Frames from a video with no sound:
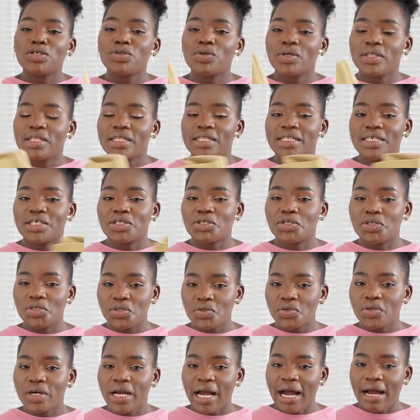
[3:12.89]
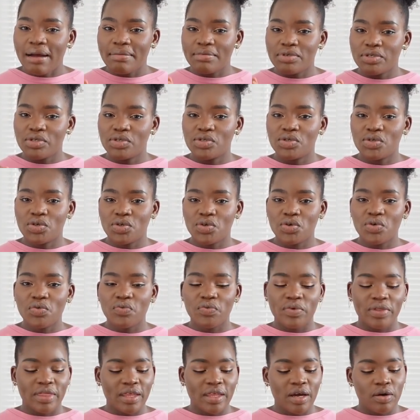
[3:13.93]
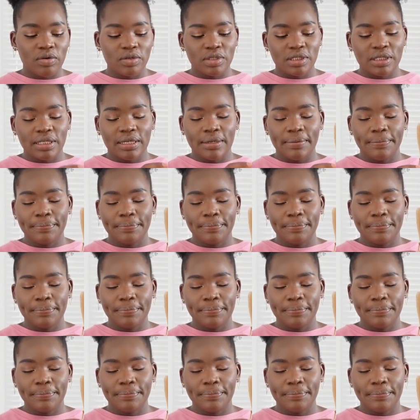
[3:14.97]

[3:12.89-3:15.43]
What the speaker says: sure that the shoe comes to you without,